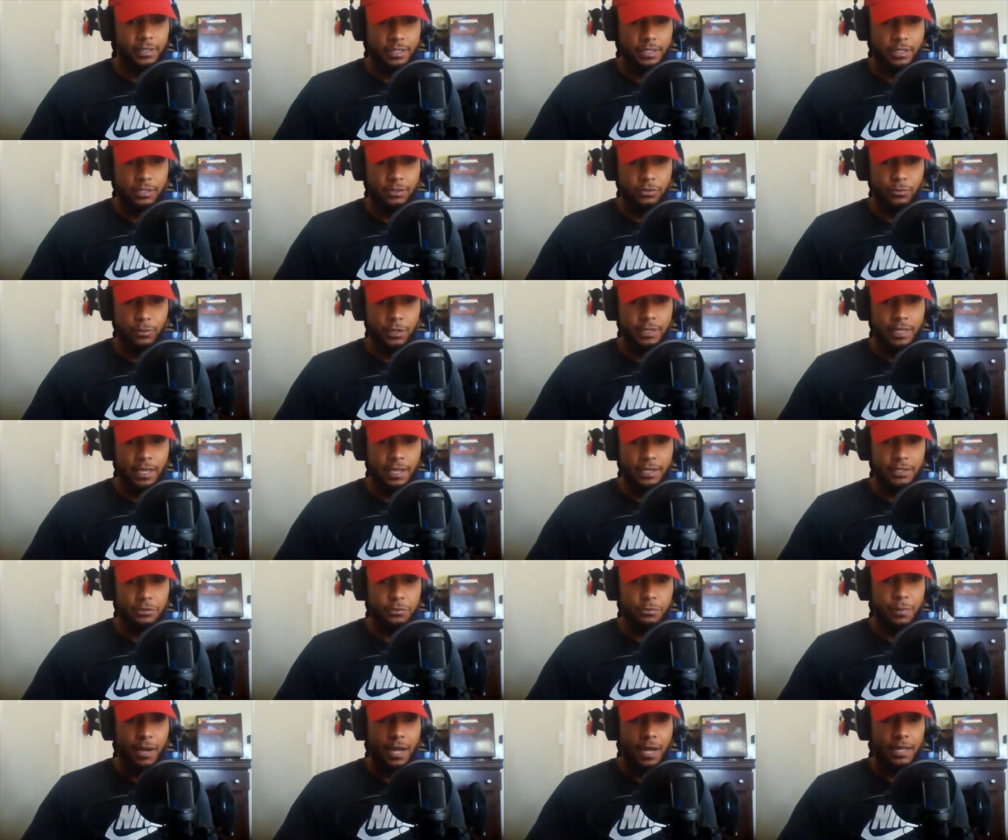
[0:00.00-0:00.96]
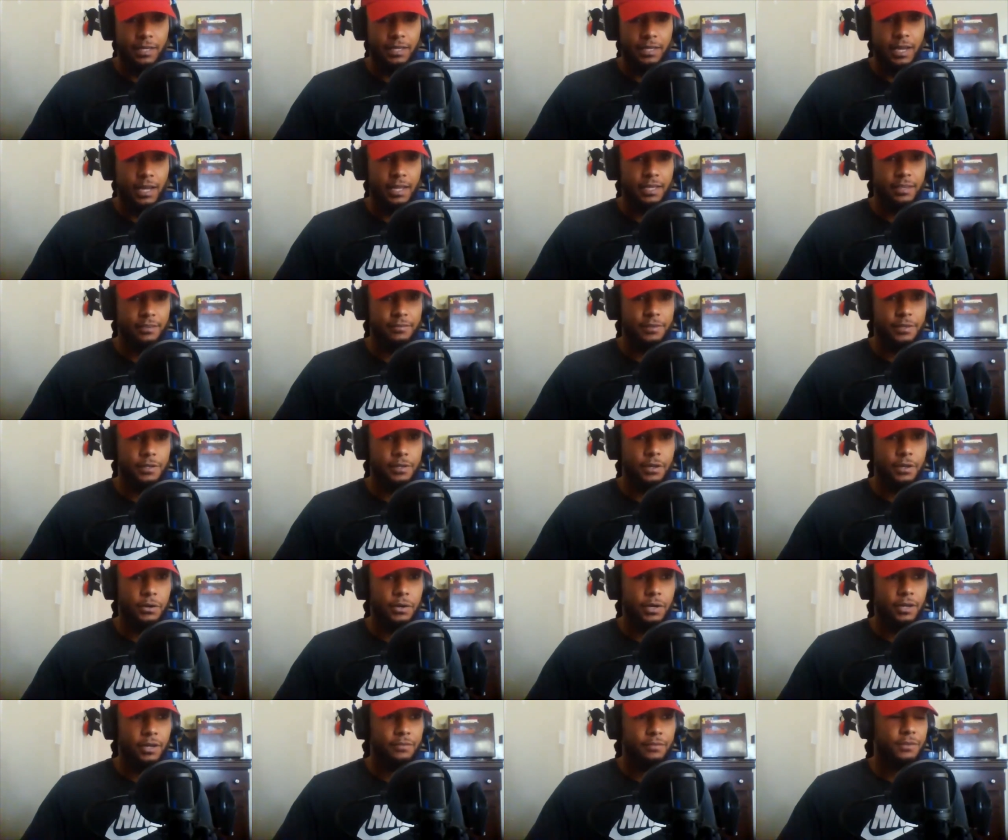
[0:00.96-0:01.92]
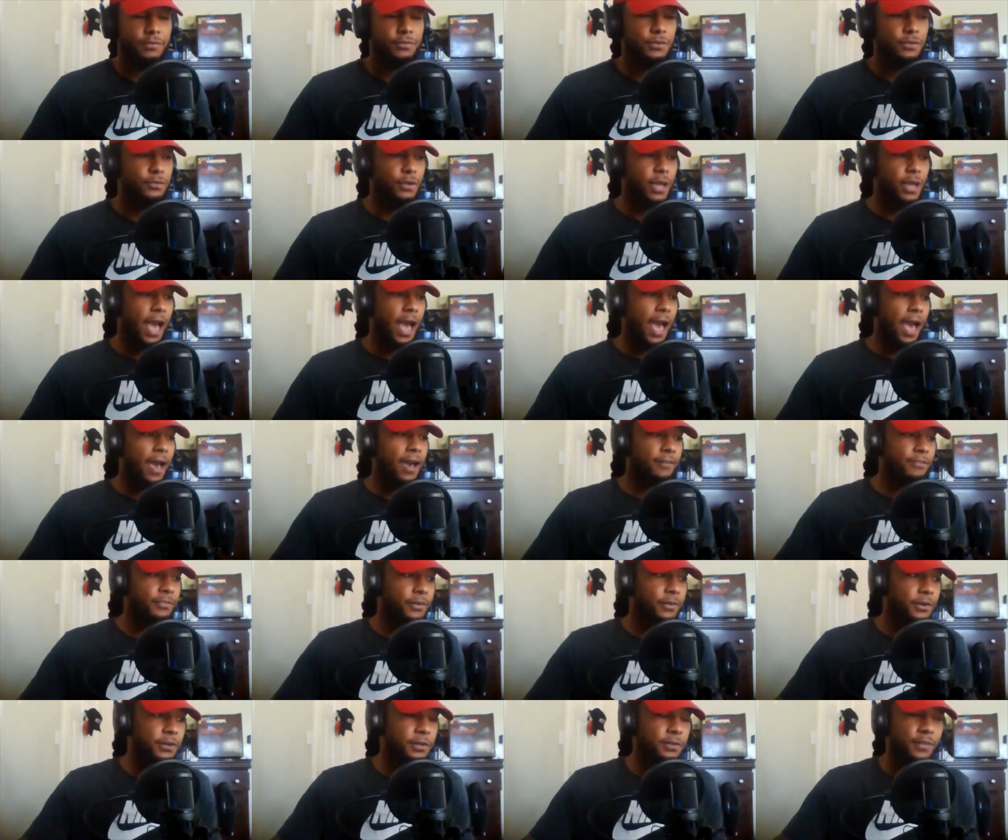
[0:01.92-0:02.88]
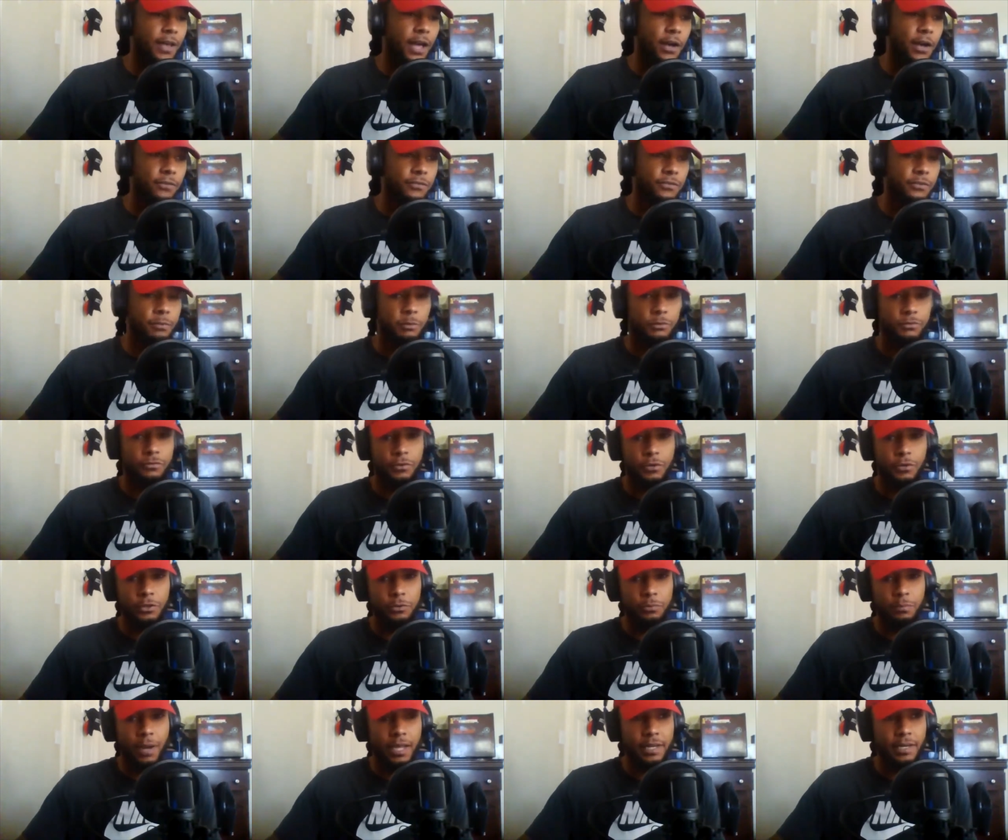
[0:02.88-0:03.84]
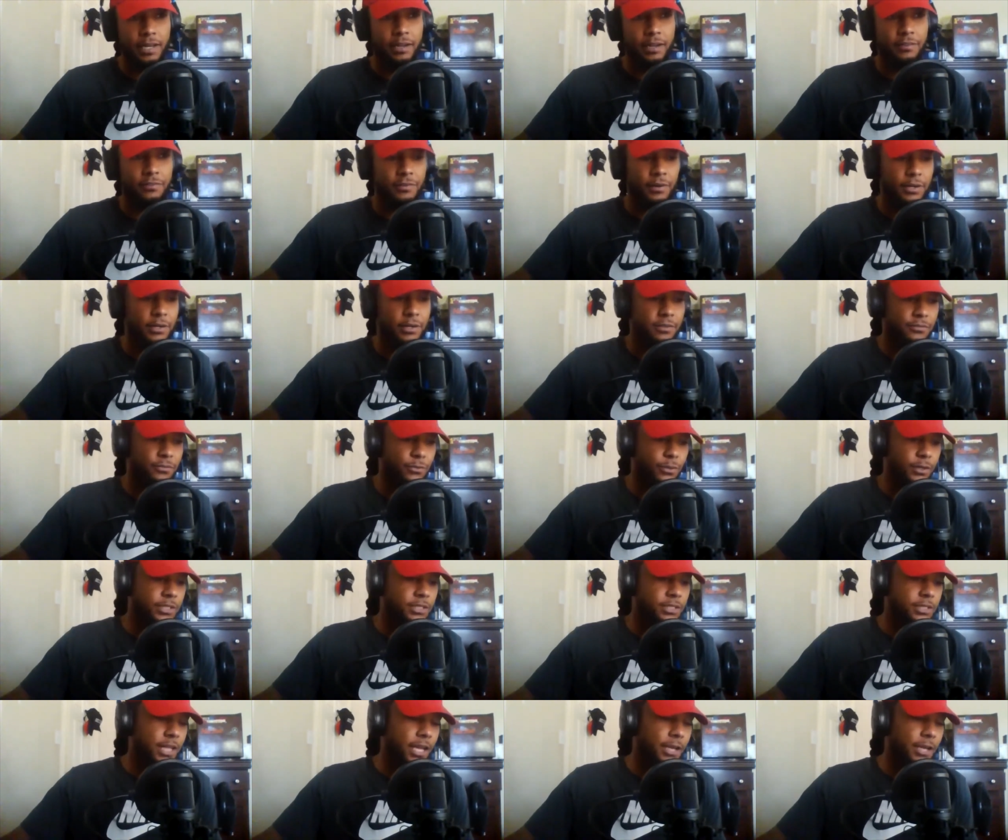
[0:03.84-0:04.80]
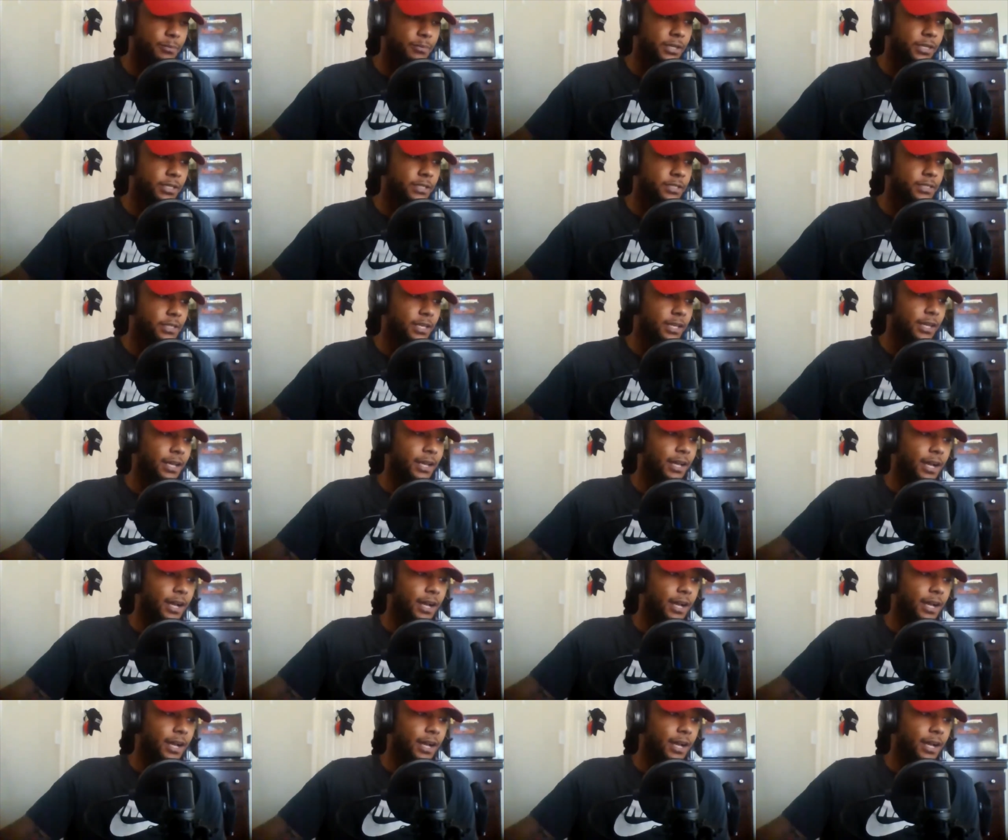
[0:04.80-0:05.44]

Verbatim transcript: This is one that you might not even know of. If you have heard of alpha before, you might not have heard of what a snipe is.